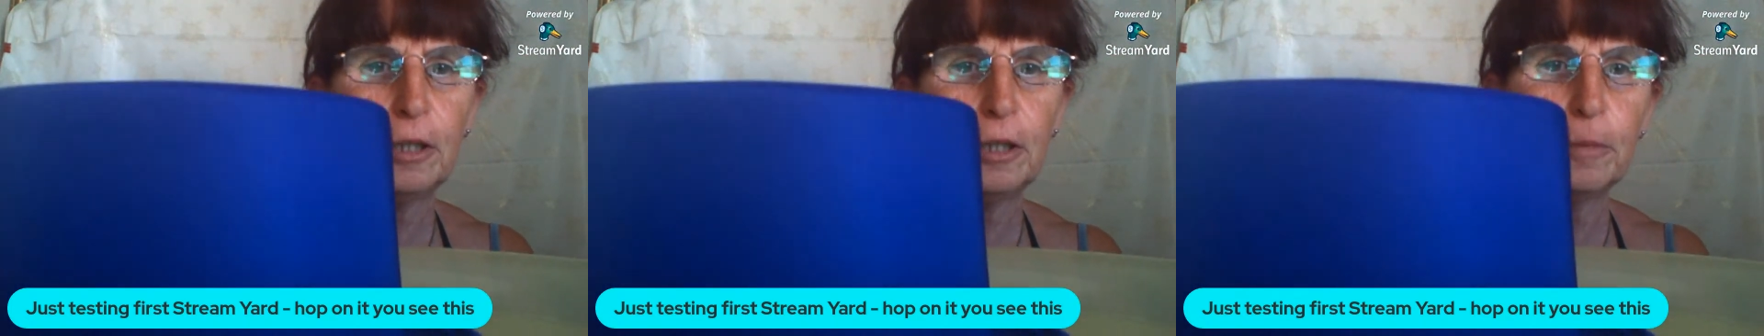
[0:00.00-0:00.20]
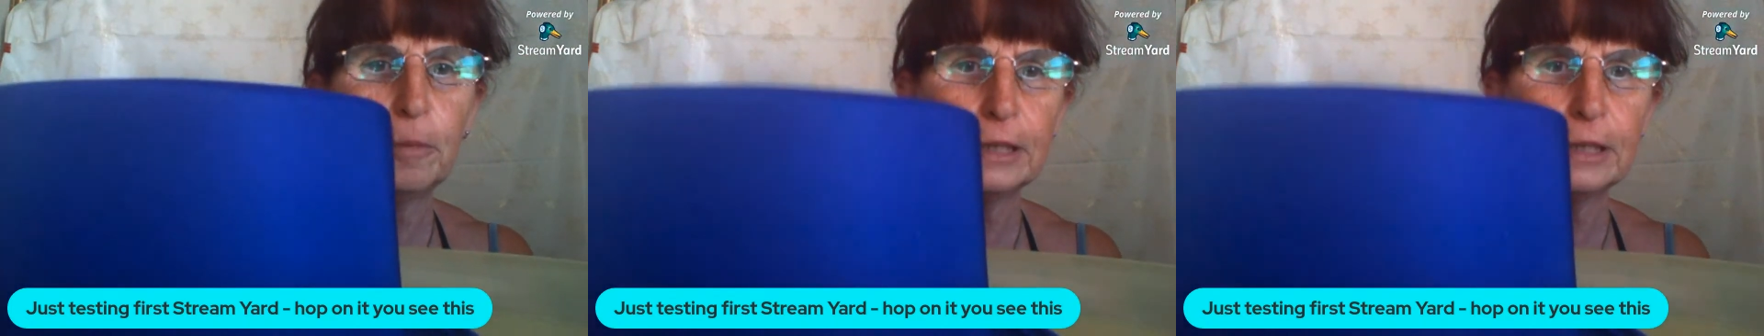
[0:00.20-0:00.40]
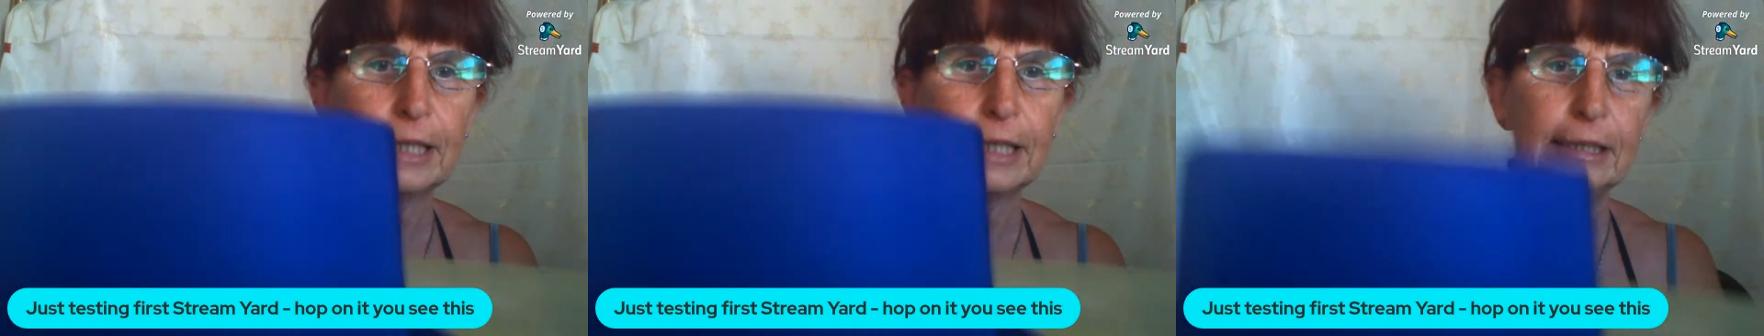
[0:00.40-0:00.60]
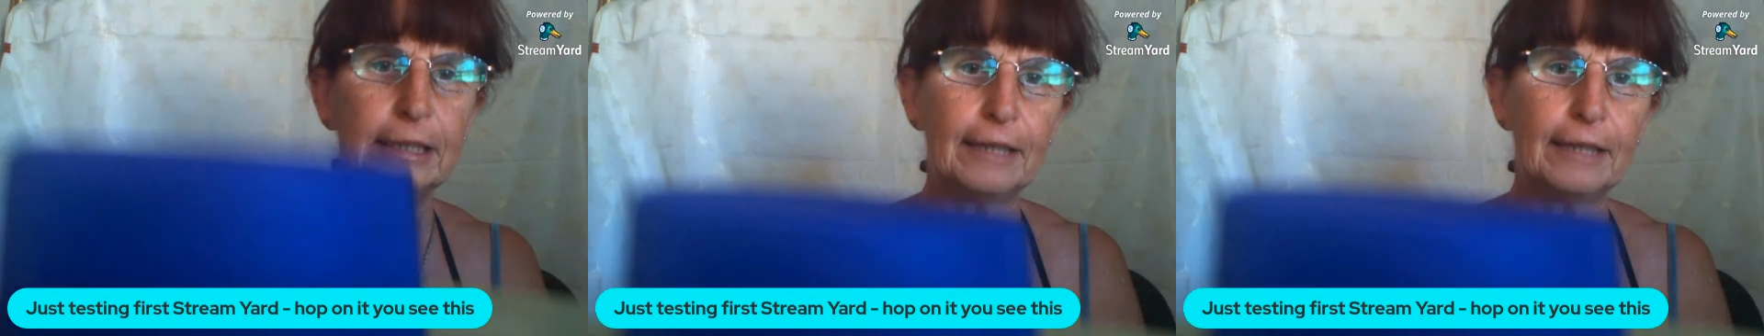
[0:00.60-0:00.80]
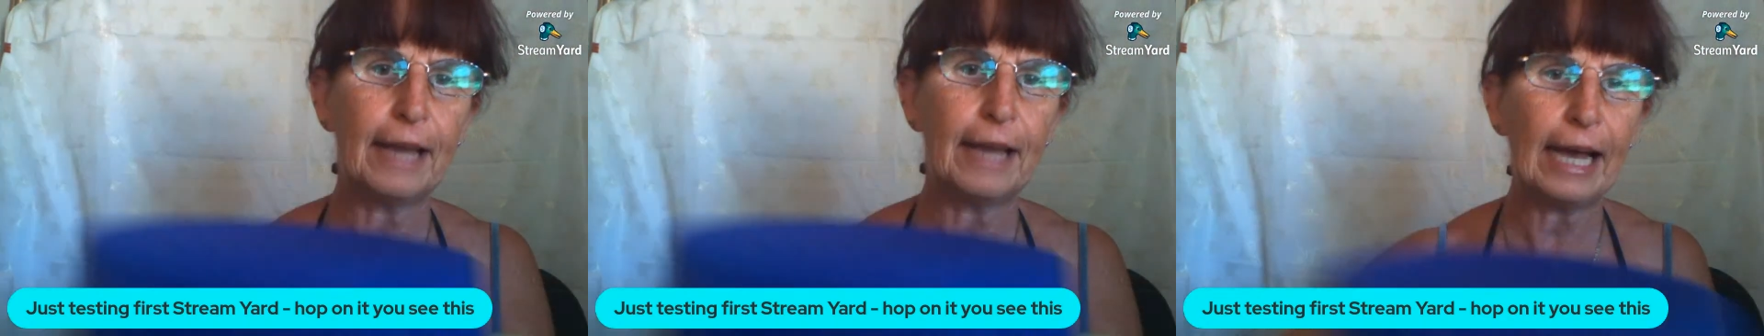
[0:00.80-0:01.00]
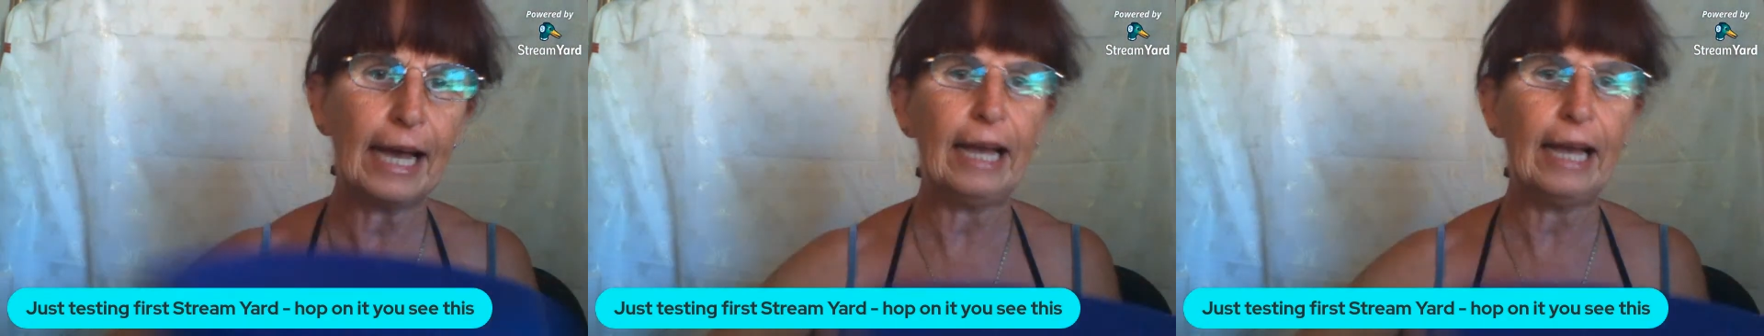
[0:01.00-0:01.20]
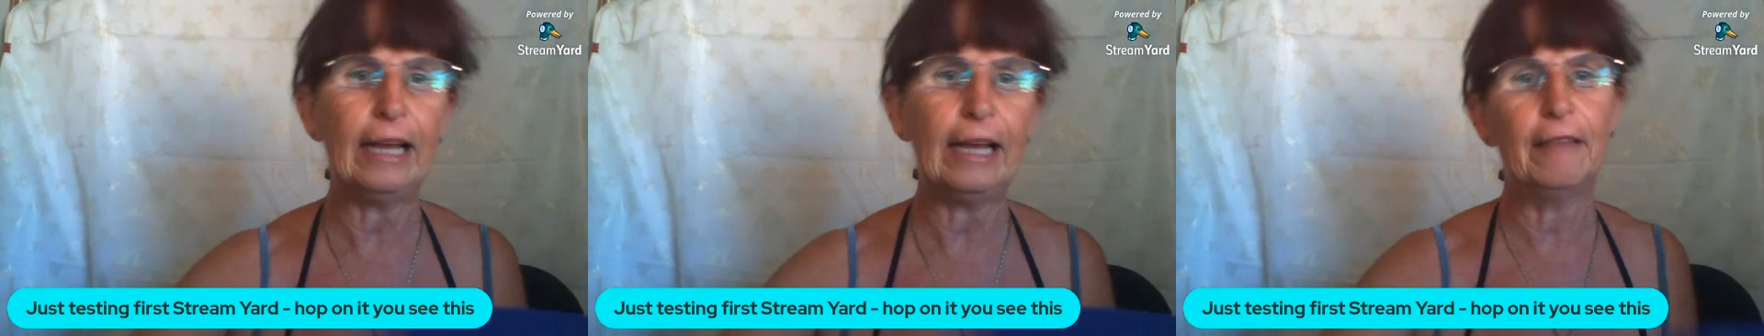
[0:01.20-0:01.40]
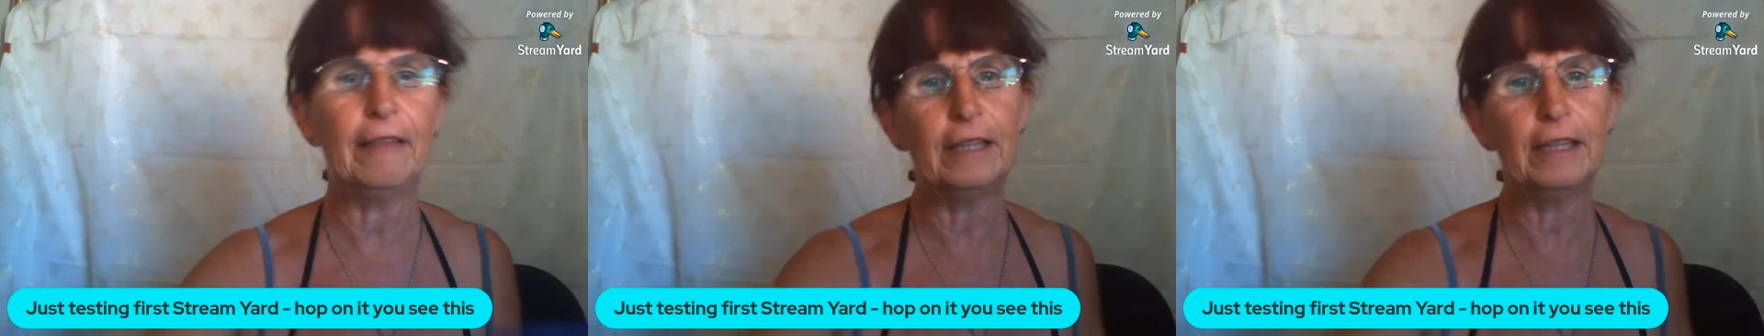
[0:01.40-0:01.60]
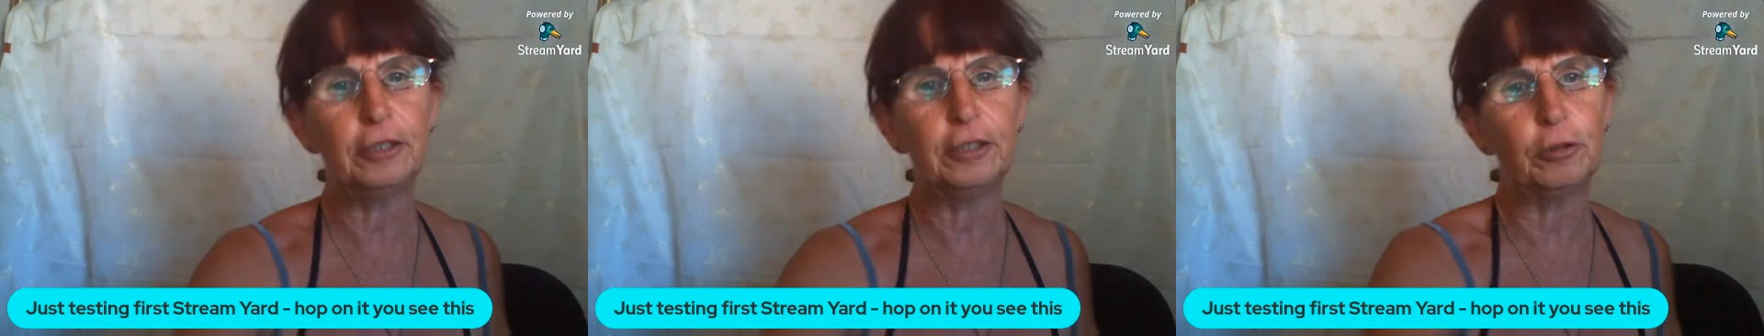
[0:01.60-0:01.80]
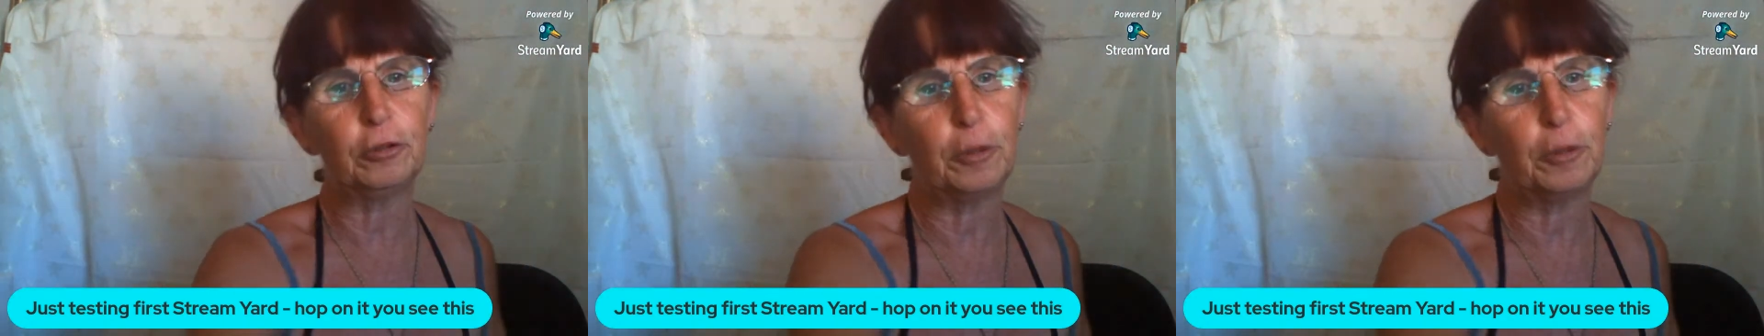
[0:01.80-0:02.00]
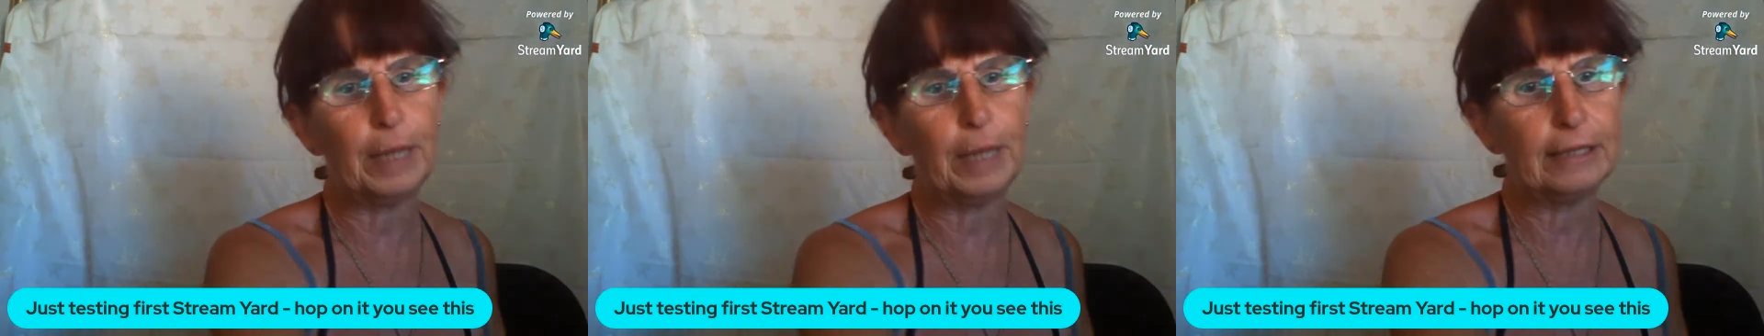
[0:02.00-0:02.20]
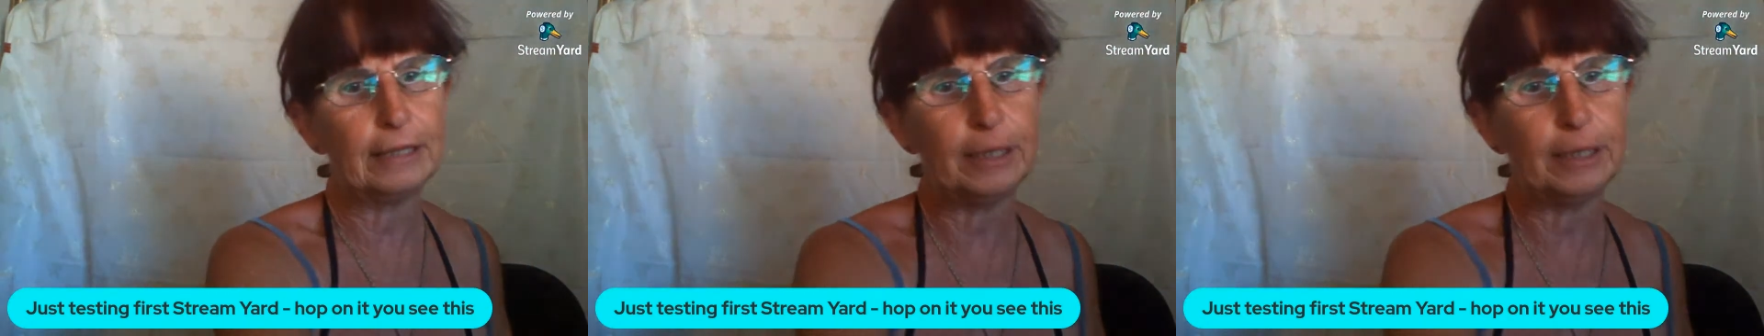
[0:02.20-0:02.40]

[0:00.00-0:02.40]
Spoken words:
what's under the hat and then talk about it,